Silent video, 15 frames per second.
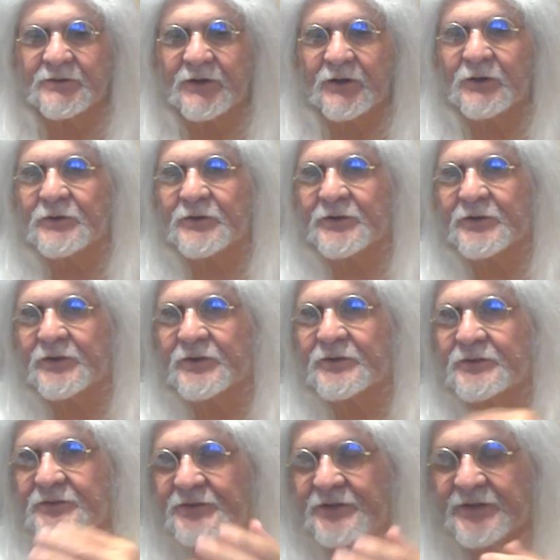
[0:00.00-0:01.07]
earlier
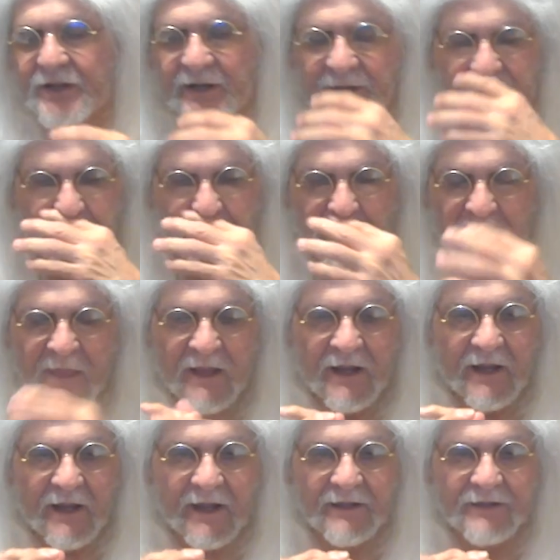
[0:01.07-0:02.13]
today,
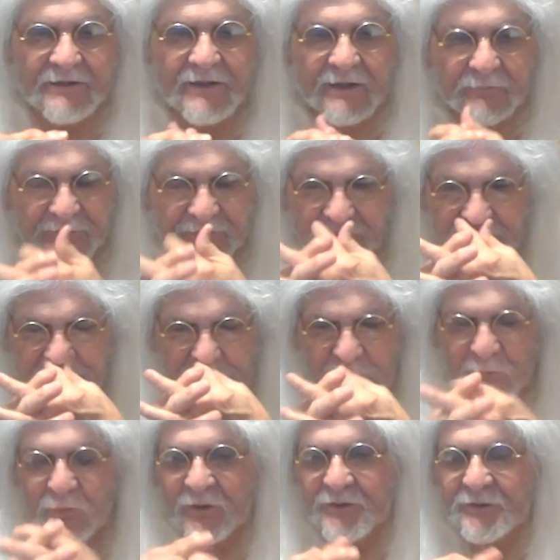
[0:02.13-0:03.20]
and he was just
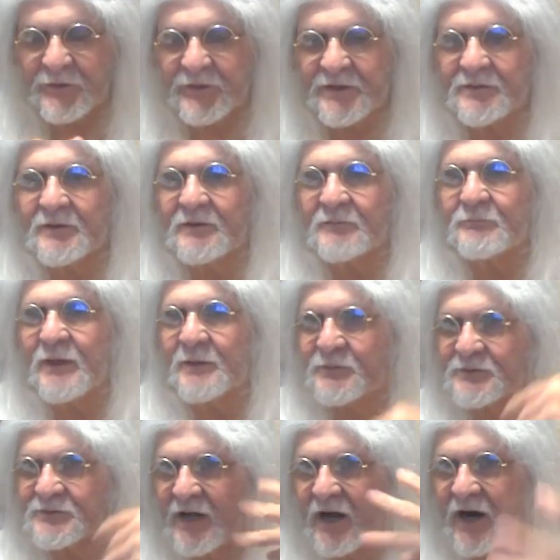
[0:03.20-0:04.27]
wondering
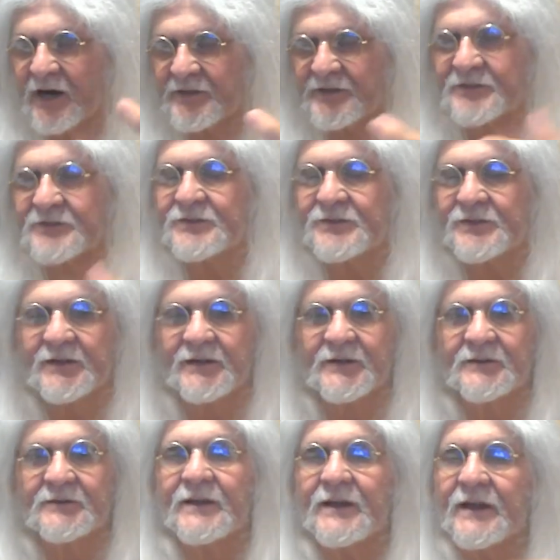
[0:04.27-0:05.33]
people's honest uh,
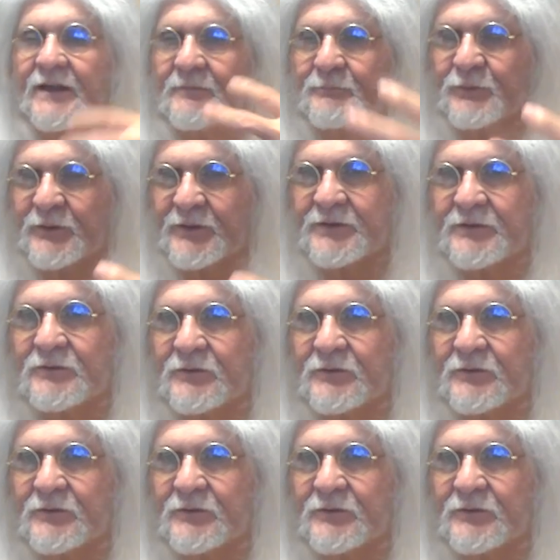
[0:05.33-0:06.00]
input,